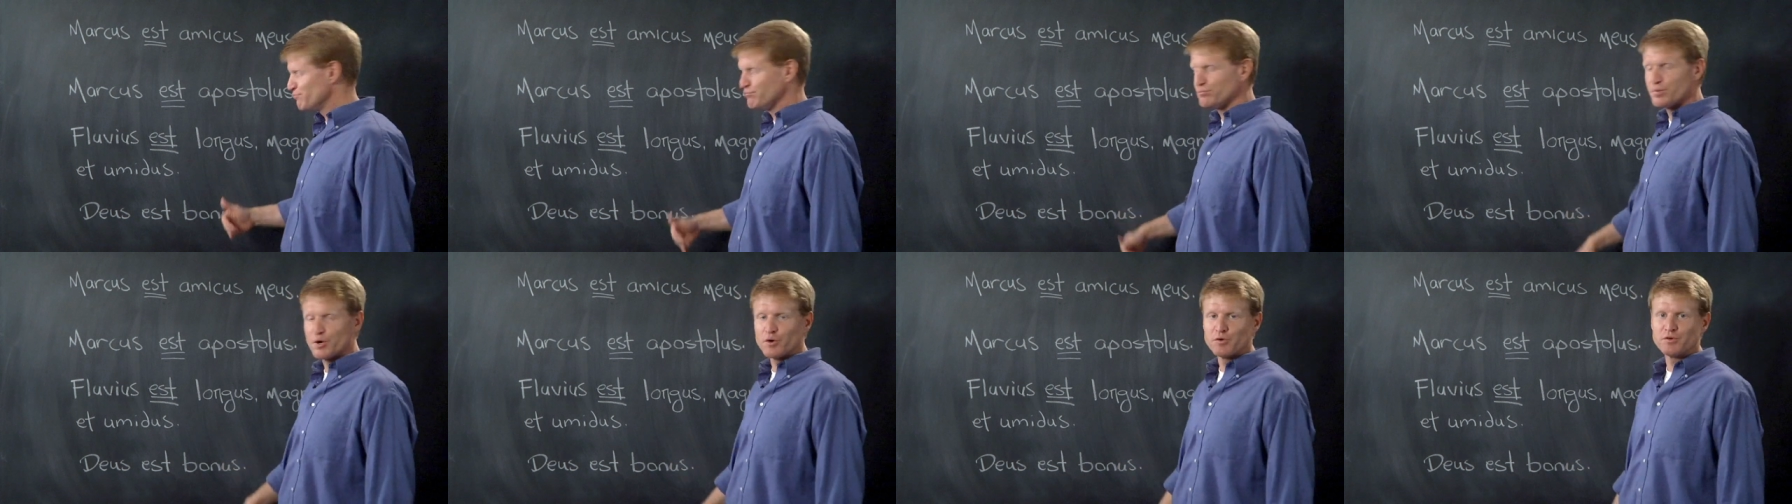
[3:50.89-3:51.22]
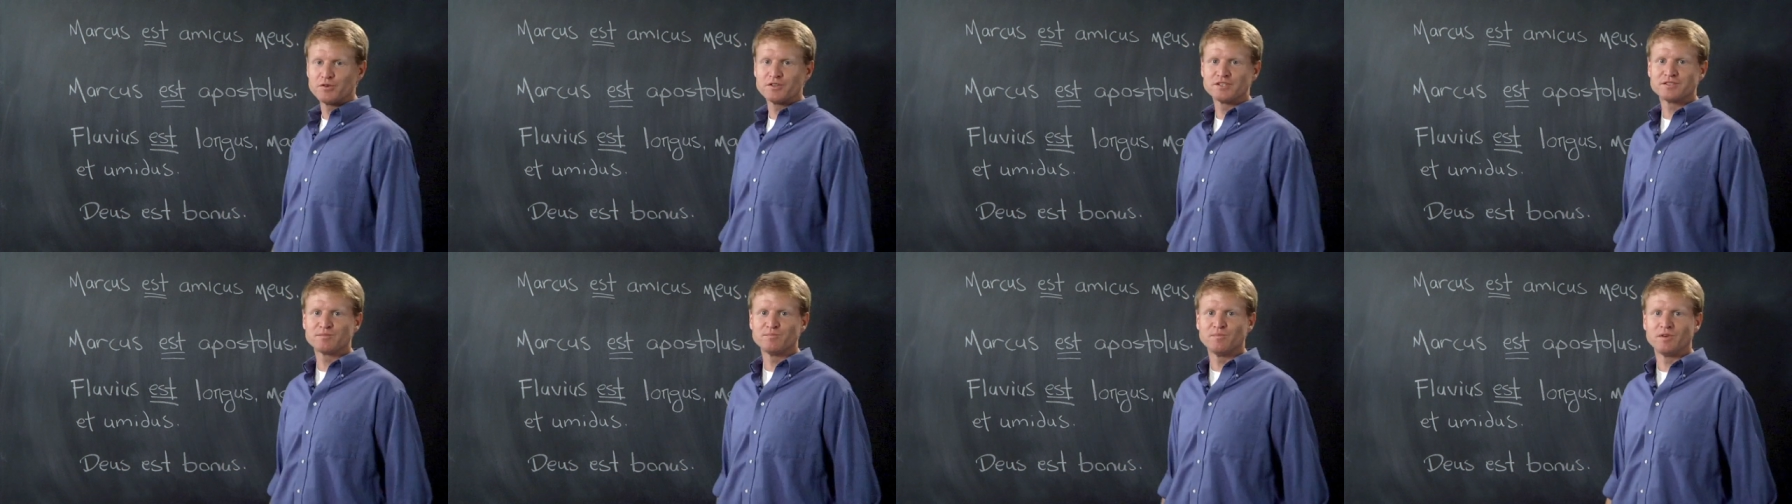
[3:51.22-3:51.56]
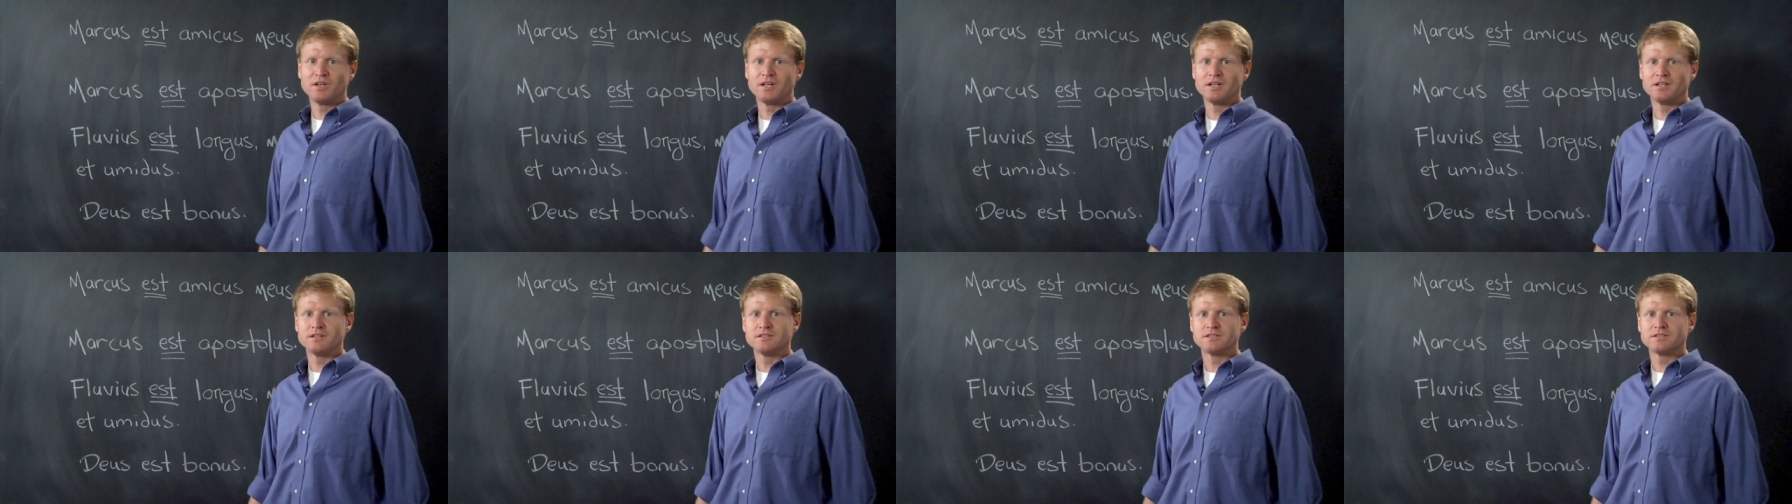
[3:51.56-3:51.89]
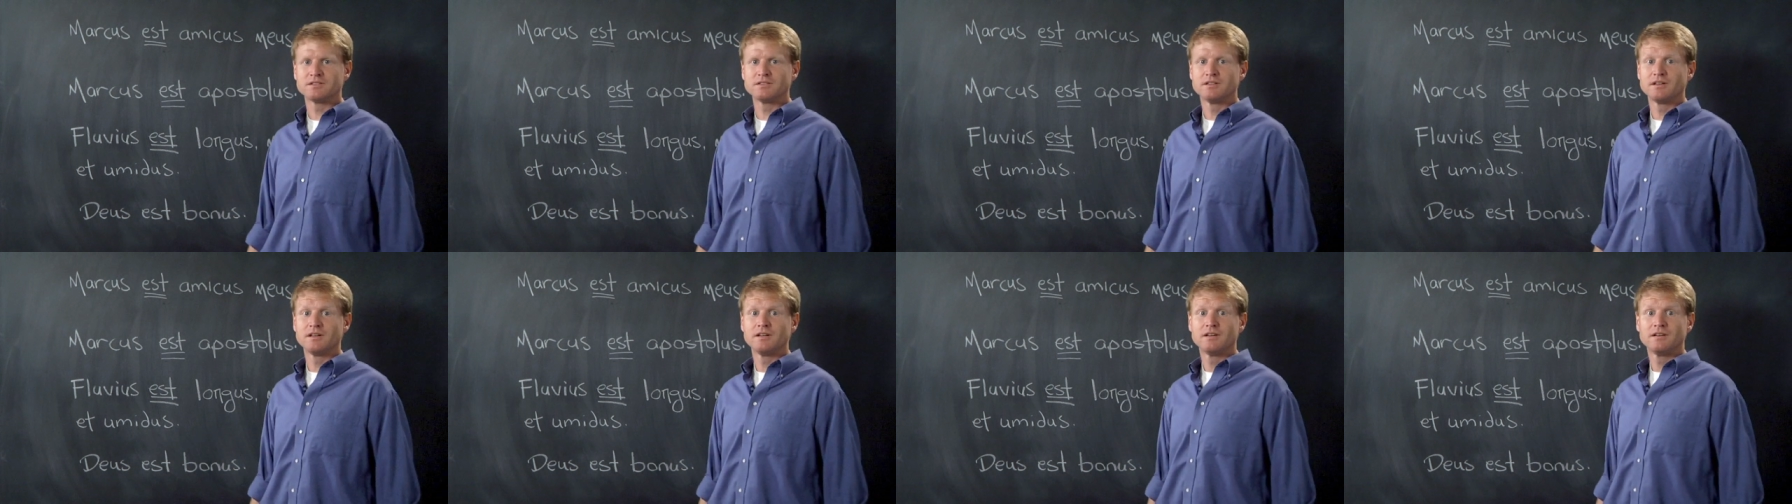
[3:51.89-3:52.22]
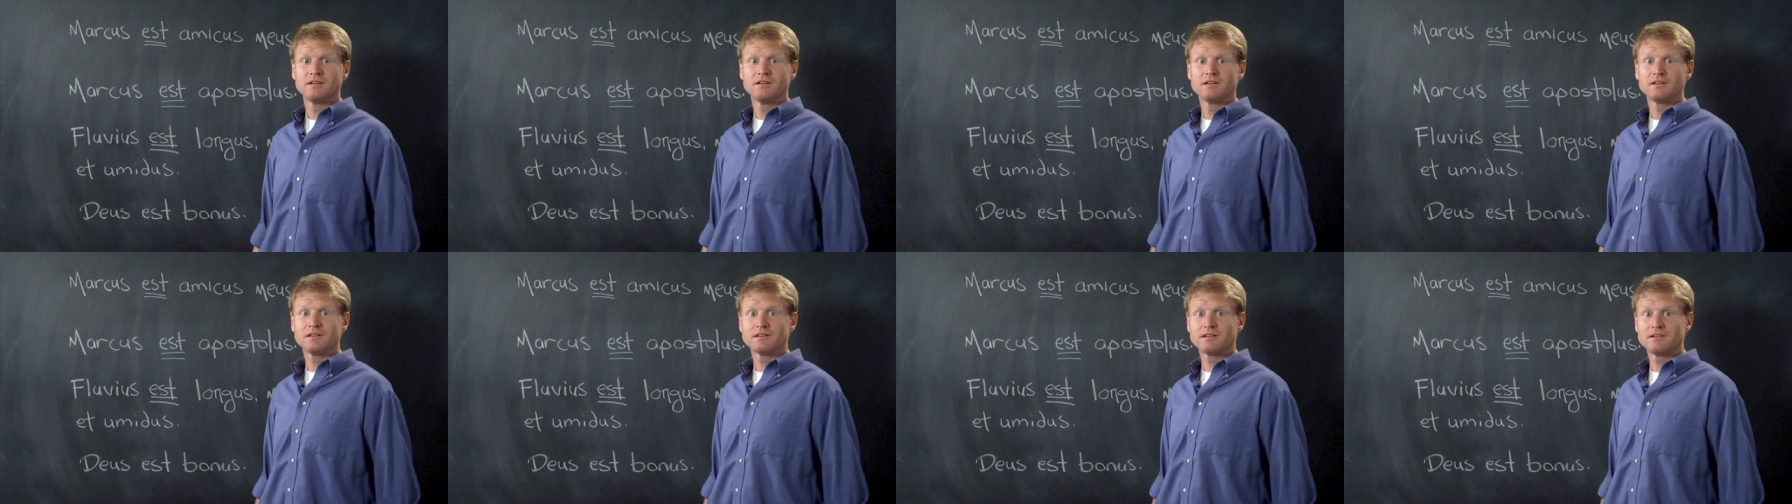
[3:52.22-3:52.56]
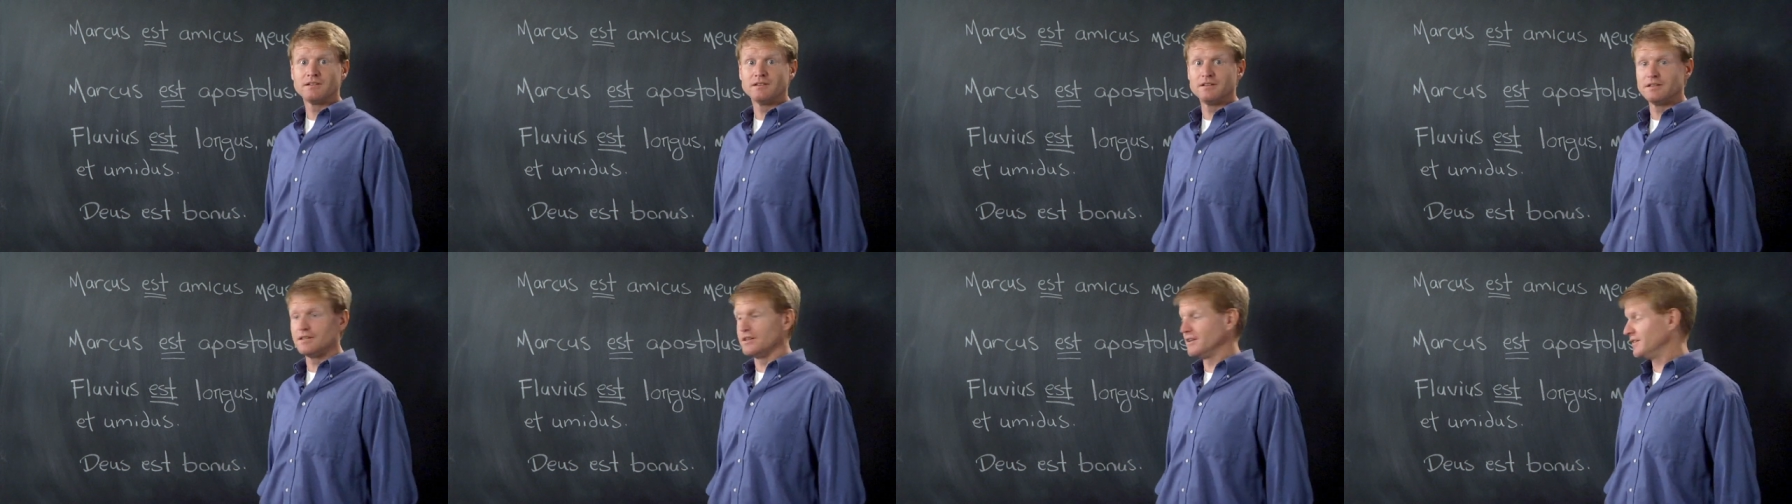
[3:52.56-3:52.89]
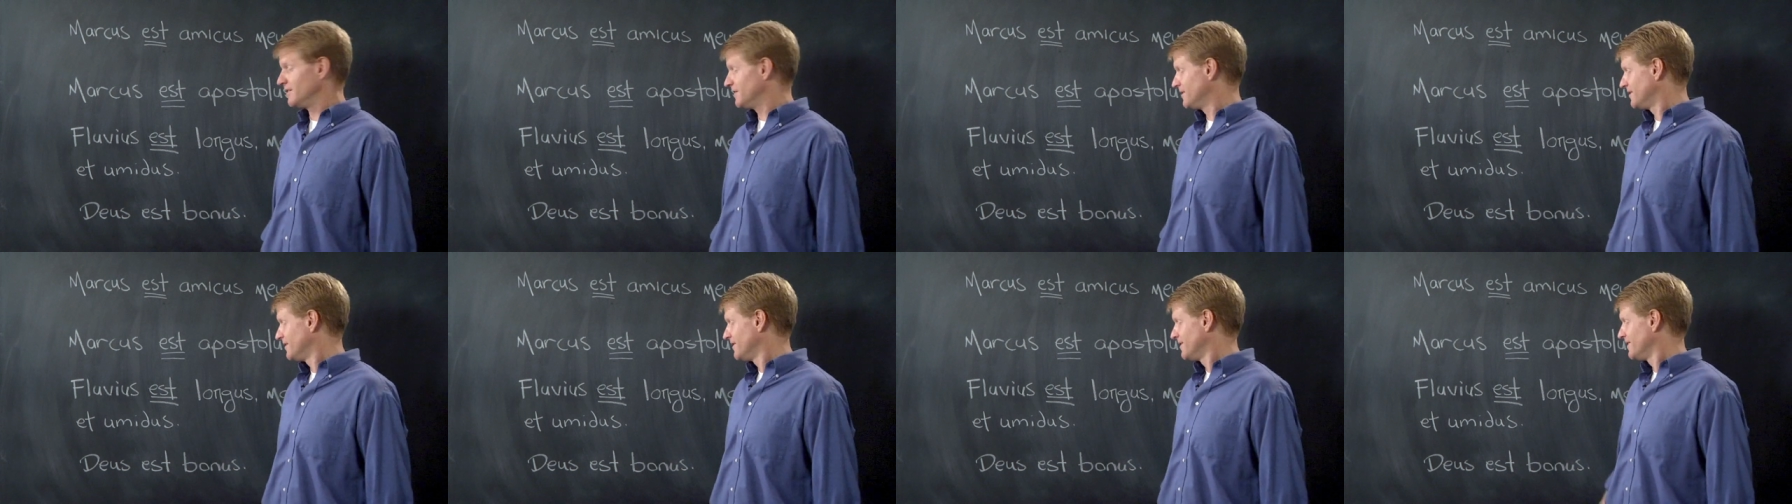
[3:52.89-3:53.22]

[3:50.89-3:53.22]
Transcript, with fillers: Bonus means good.